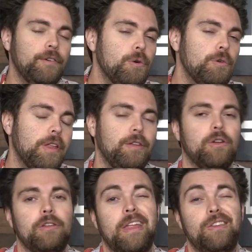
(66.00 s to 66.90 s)
food that you
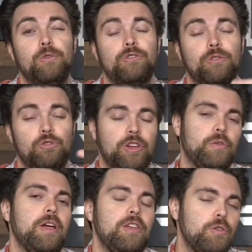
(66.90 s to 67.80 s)
can then use to
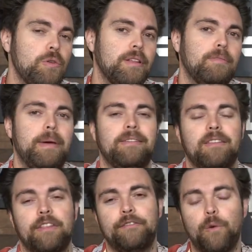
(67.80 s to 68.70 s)
generate units based
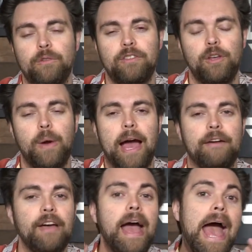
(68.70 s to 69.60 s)
on the forts that you
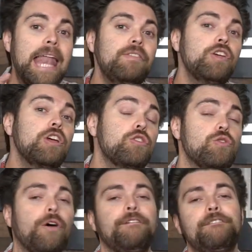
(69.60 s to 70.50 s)
have, and if you can
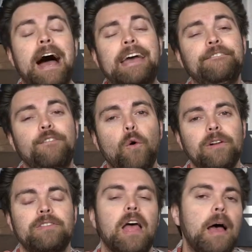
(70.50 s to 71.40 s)
control five
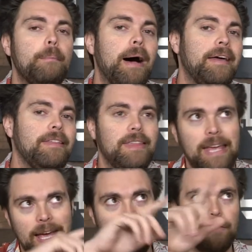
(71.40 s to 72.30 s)
forts by
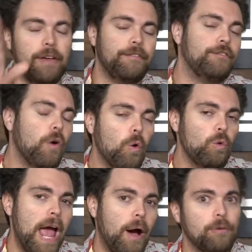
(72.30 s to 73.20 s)
the end of a full
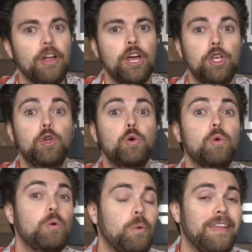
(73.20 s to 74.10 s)
round, you
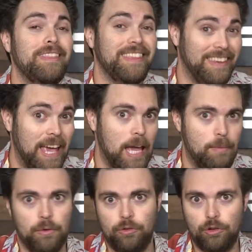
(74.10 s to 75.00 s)
will win the
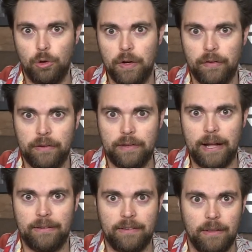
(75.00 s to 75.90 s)
game. There's two different
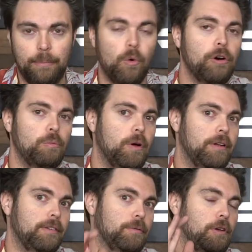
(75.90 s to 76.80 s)
sides to the board. One
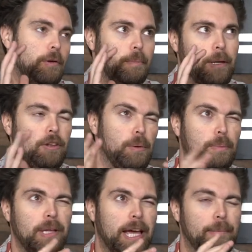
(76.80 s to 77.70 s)
is to be, to be
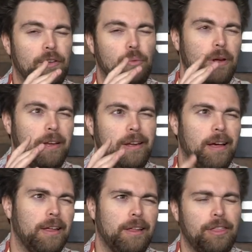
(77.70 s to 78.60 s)
played between
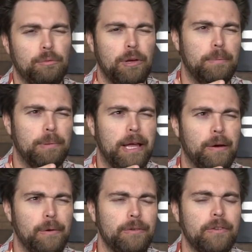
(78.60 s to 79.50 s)
uh, three
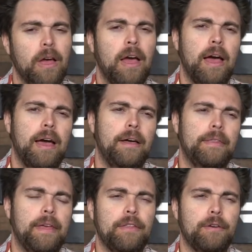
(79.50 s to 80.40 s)
players, uh,
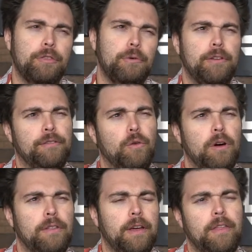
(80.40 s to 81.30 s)
and the other three and four.
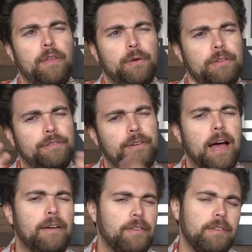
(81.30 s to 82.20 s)
I think another is
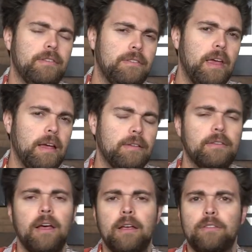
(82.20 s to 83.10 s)
five and
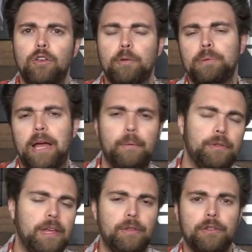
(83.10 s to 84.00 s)
six. So you can play
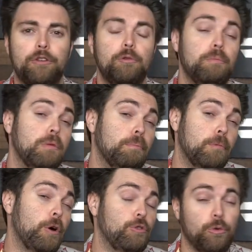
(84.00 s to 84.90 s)
with either the two
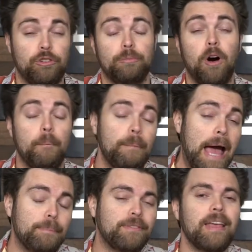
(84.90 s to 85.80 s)
large or small
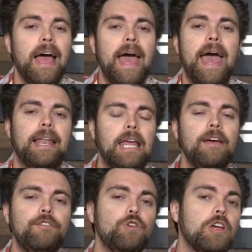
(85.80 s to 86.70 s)
maps. And
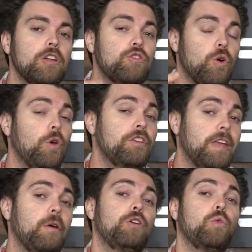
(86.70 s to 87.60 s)
if you can control the
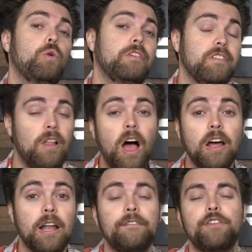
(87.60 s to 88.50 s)
territories long
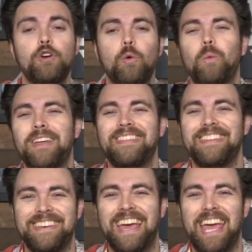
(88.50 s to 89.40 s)
enough, you'll win
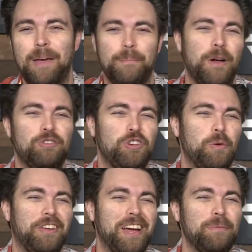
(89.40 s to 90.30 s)
the game. I'll show you
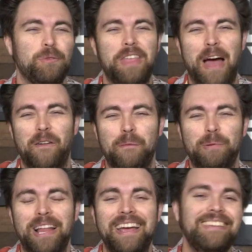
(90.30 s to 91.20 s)
what it comes with, how it
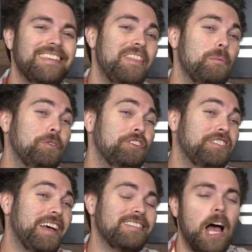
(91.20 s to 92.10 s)
plays, and then we'll
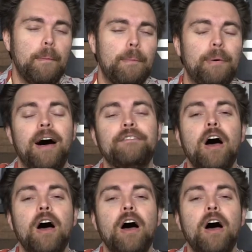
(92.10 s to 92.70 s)
discuss up above